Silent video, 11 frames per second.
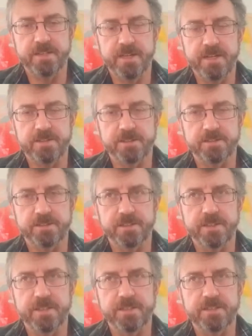others,
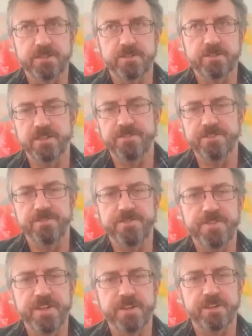and I don't live in
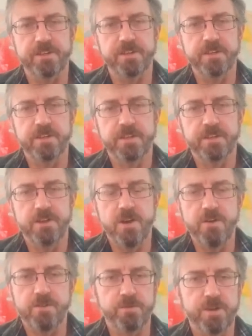fear
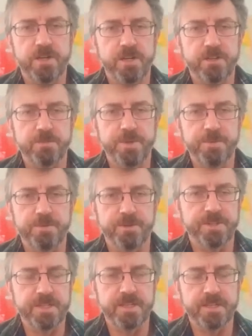over what other people
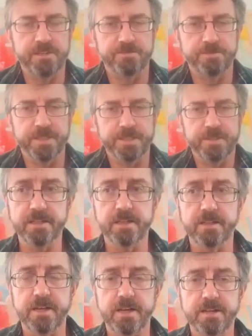think of me.
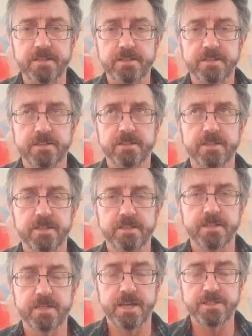Align
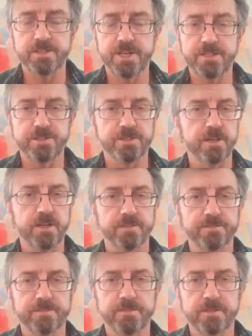can change your life.
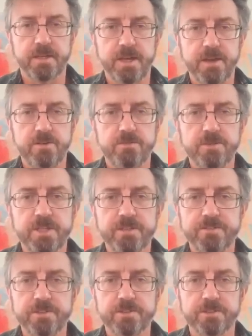Gail will
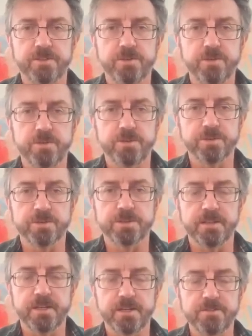give you the tools
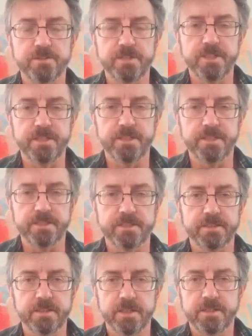that you need
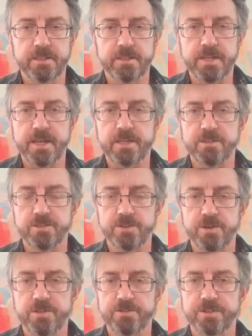to take
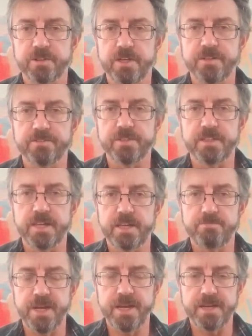control of your life, to
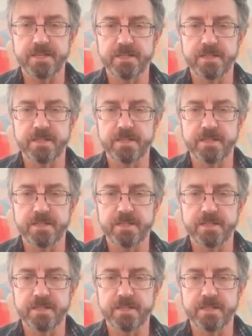take back